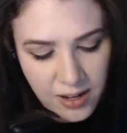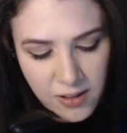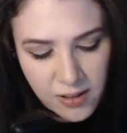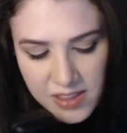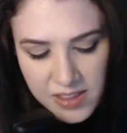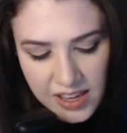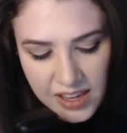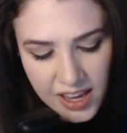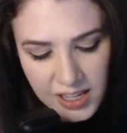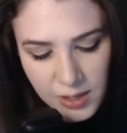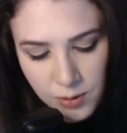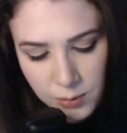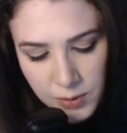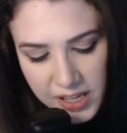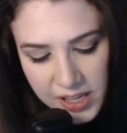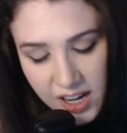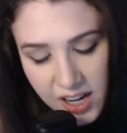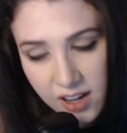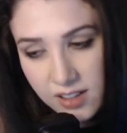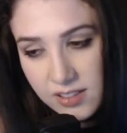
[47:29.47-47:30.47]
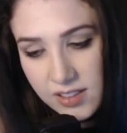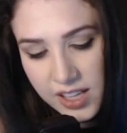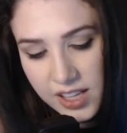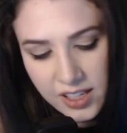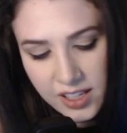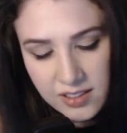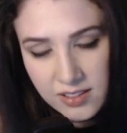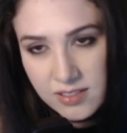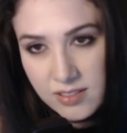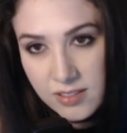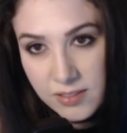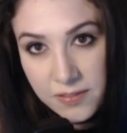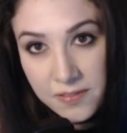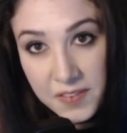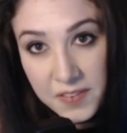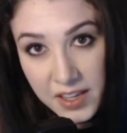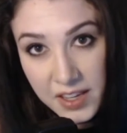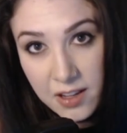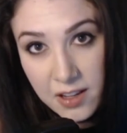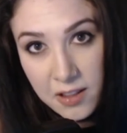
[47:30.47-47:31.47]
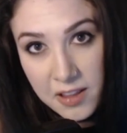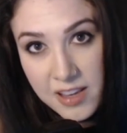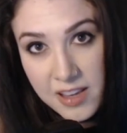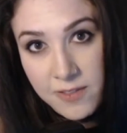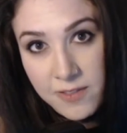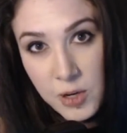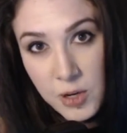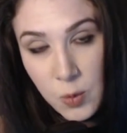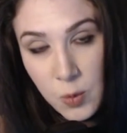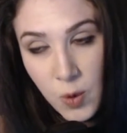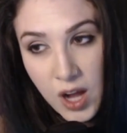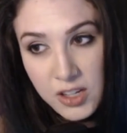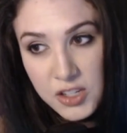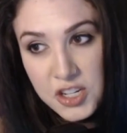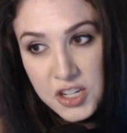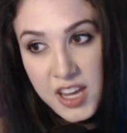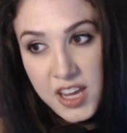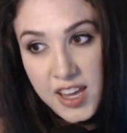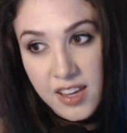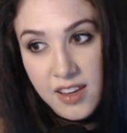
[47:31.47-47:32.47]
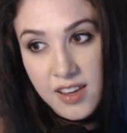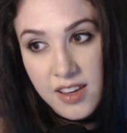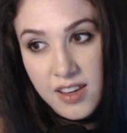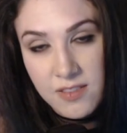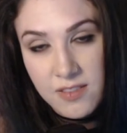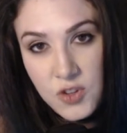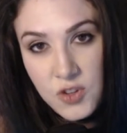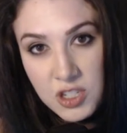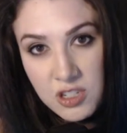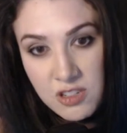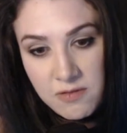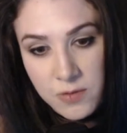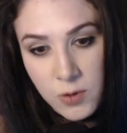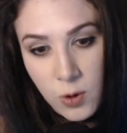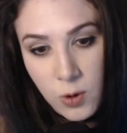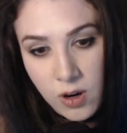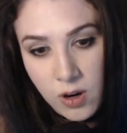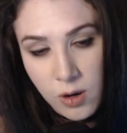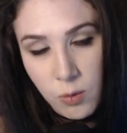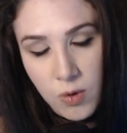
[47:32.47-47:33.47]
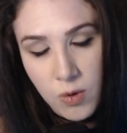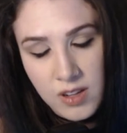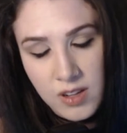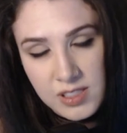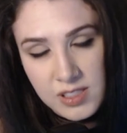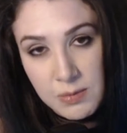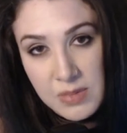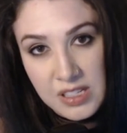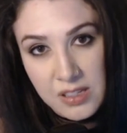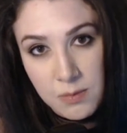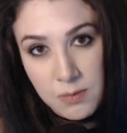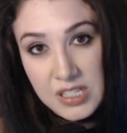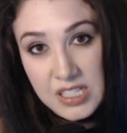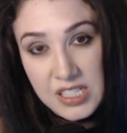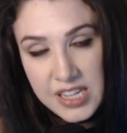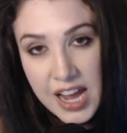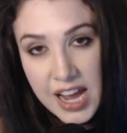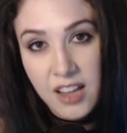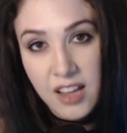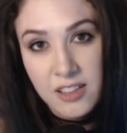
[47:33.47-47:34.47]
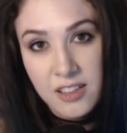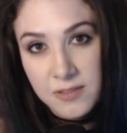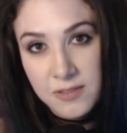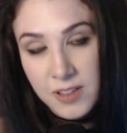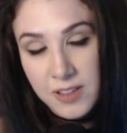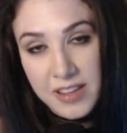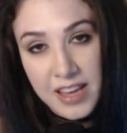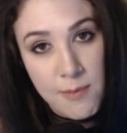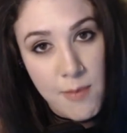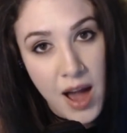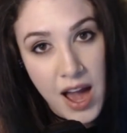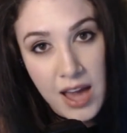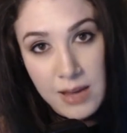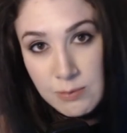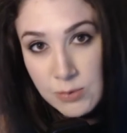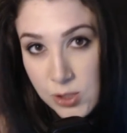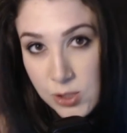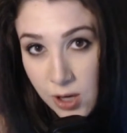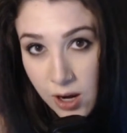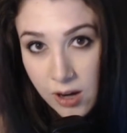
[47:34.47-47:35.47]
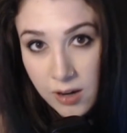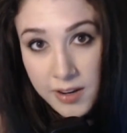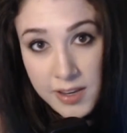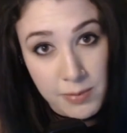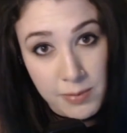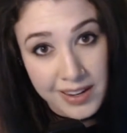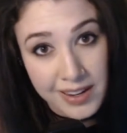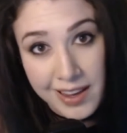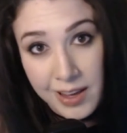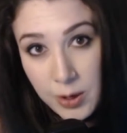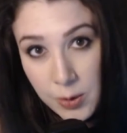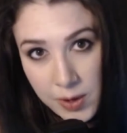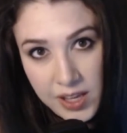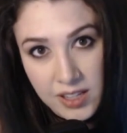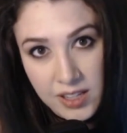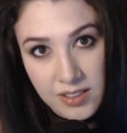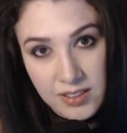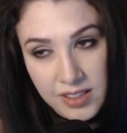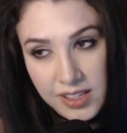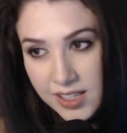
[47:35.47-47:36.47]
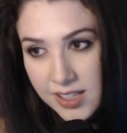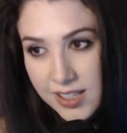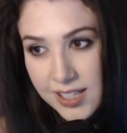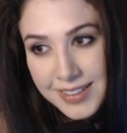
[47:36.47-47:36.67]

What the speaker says: think anyone would care. Like Phil, if you're watching, if G4 wants me to be talent for them, I'm sorry, but I quit. Like,